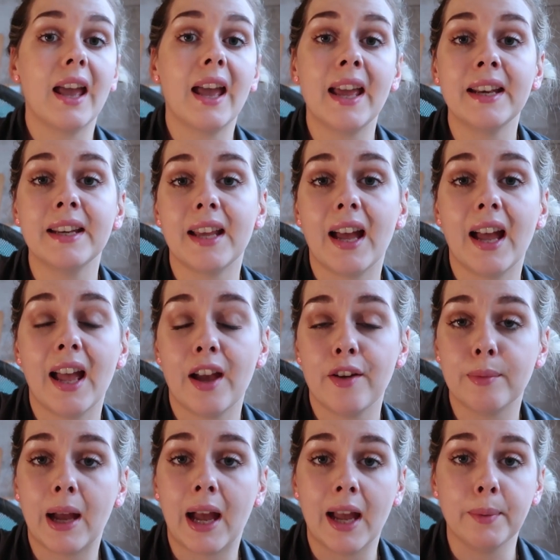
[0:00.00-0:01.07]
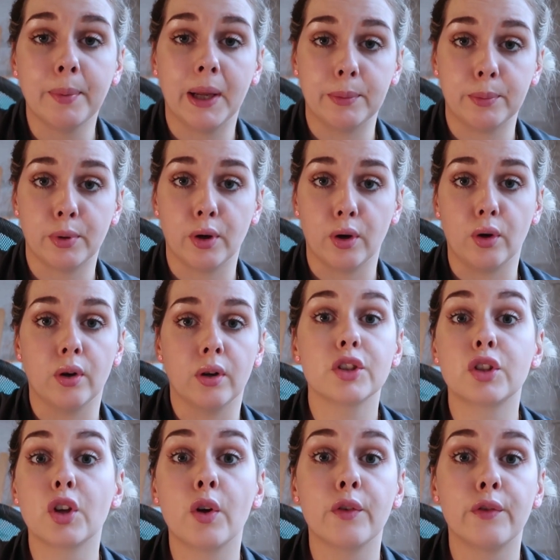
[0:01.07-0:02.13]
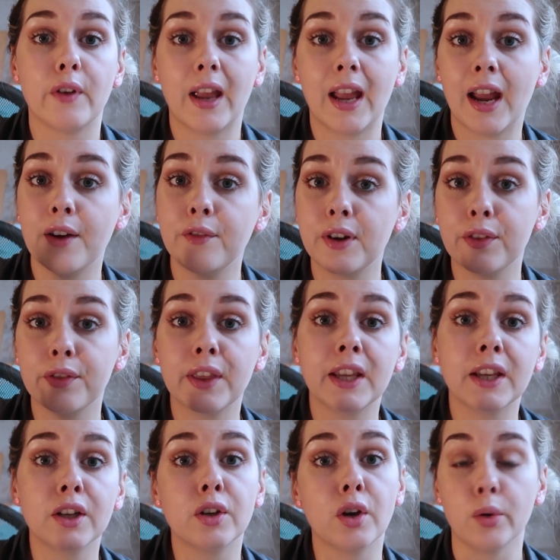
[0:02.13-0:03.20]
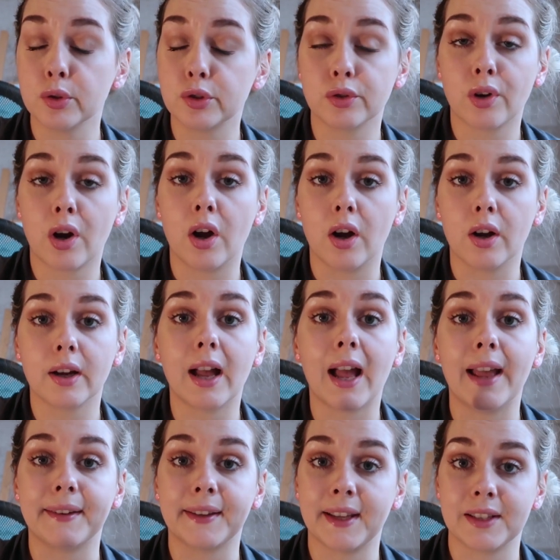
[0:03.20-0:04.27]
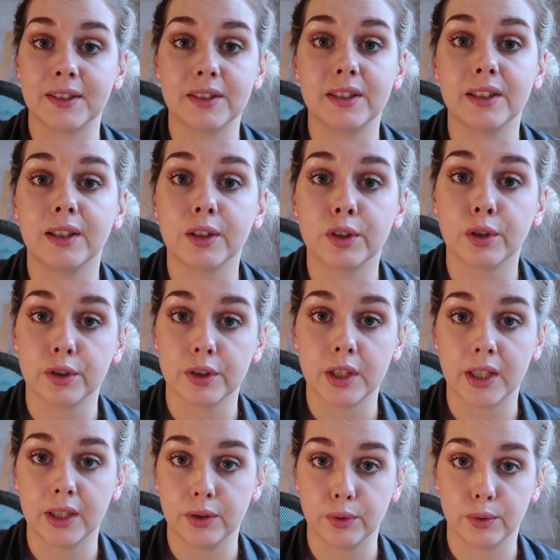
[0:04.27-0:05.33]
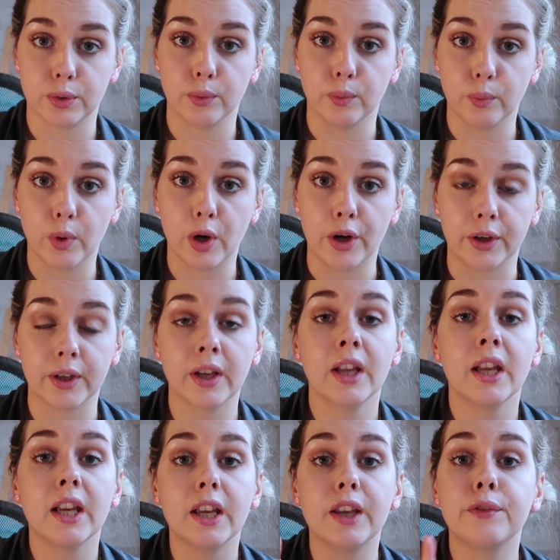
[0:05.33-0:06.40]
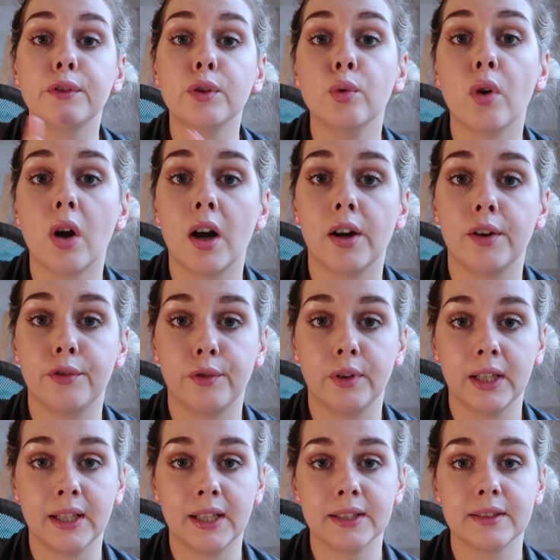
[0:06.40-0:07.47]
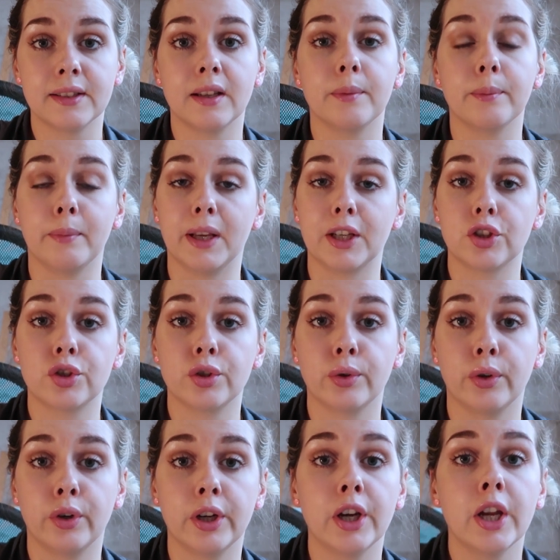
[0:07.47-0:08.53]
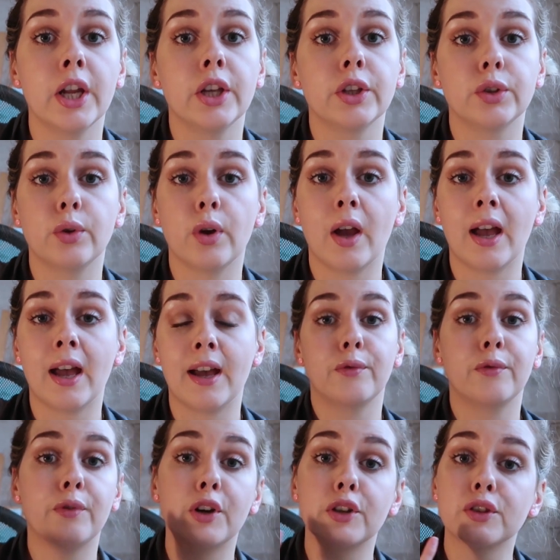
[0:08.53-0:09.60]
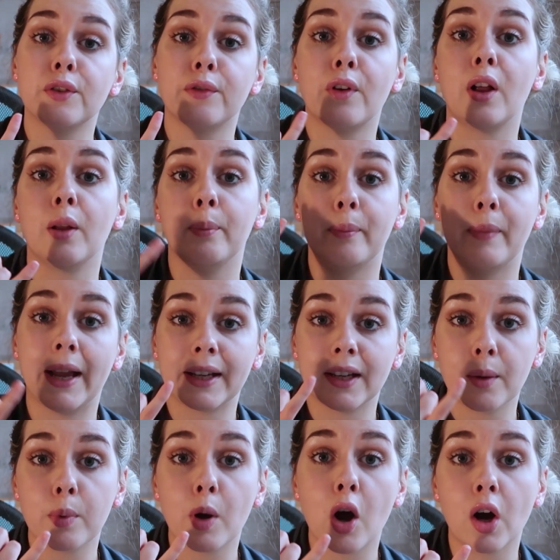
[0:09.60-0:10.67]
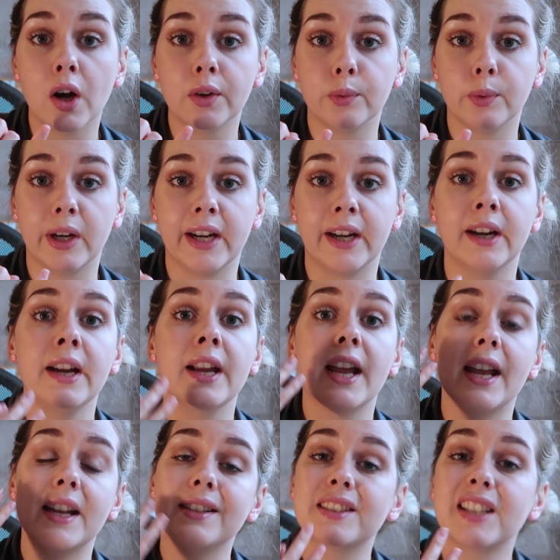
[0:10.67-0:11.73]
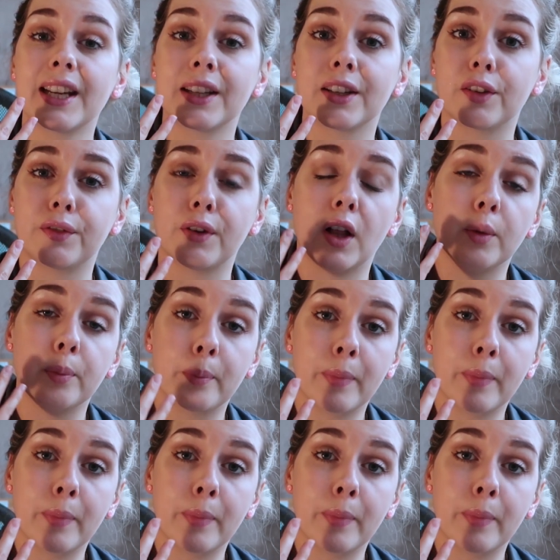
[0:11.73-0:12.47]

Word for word: and I have my iPad Pro. So if everything goes wrong, I can still continue to work. If you are a freelancer, make sure you have first of all backup hardware and second of all